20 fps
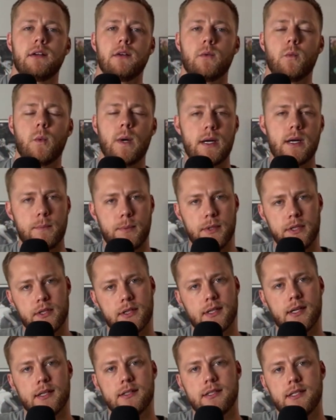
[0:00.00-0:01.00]
where to put your
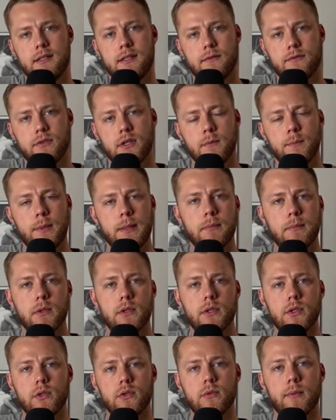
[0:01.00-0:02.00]
content in front of people
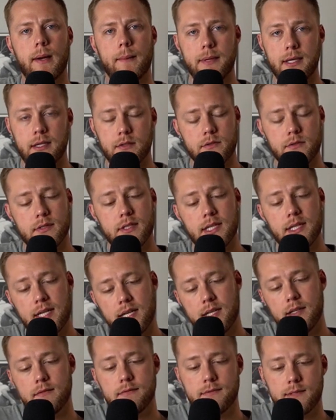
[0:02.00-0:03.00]
who might be interested in
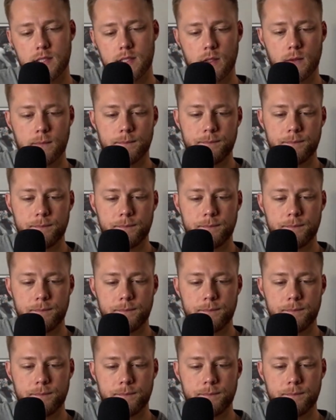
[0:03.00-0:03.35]
it. So